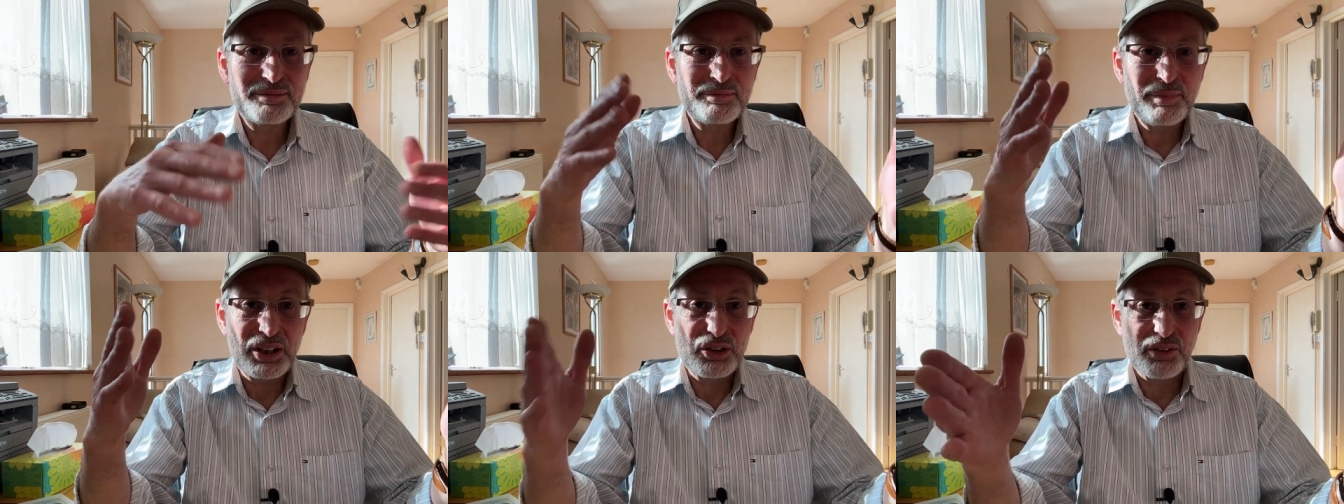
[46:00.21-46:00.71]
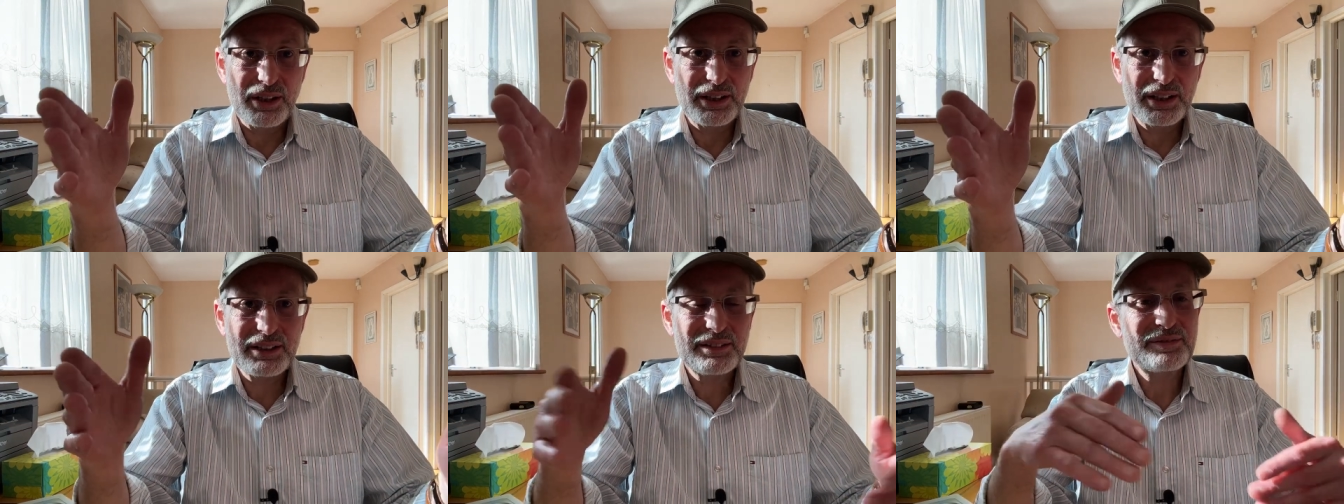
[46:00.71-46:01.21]
By trying
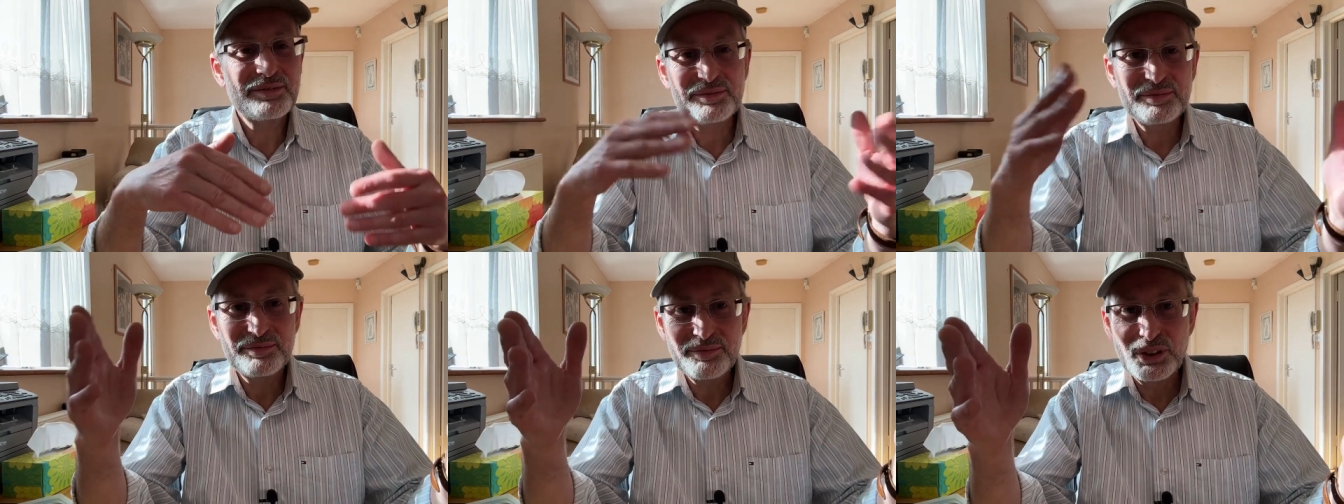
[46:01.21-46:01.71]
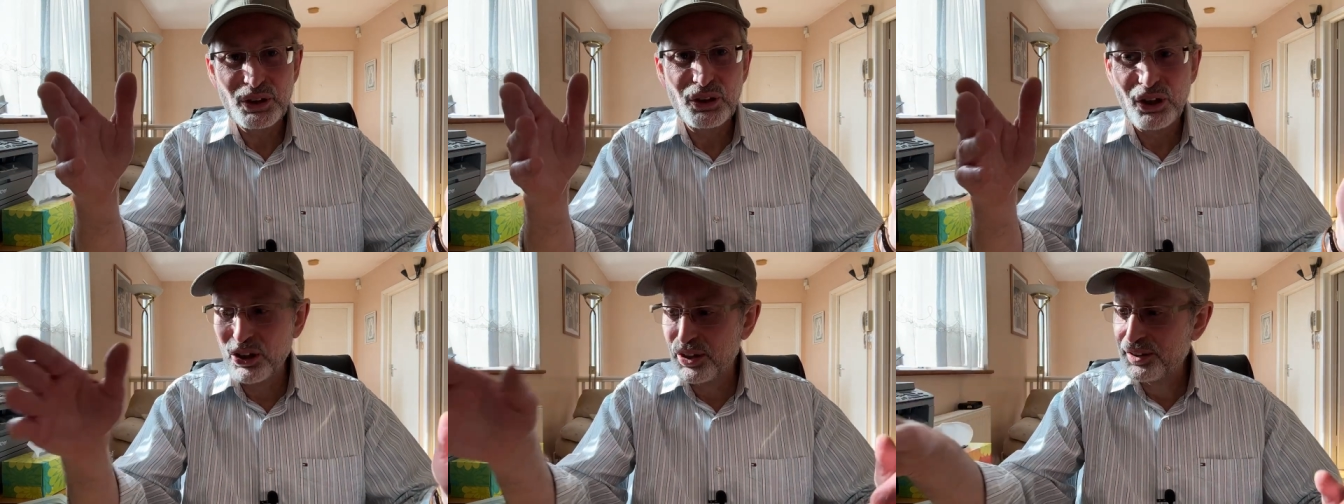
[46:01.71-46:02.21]
it, you
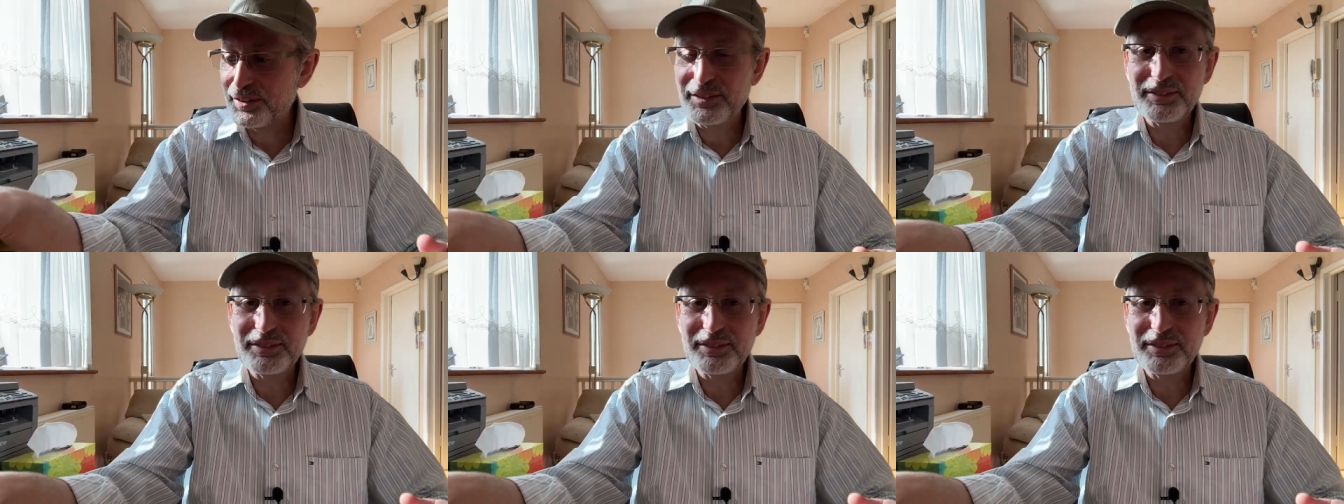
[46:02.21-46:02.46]
learn